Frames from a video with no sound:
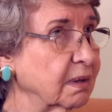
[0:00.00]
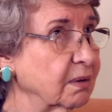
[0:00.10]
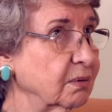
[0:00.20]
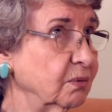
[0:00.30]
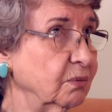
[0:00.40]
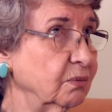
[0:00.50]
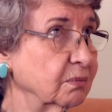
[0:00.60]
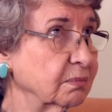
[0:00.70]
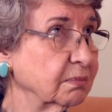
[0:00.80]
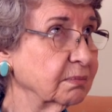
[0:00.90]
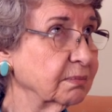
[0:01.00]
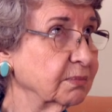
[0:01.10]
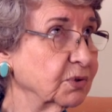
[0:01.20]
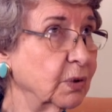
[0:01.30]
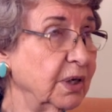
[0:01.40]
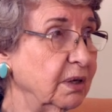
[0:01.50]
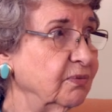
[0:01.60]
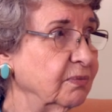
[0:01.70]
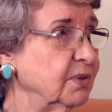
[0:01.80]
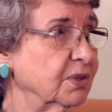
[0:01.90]
Oh, 20
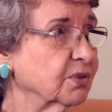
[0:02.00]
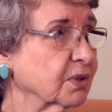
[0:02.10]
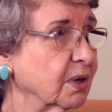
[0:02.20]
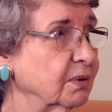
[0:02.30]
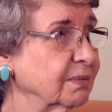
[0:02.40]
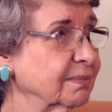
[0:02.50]
years ago.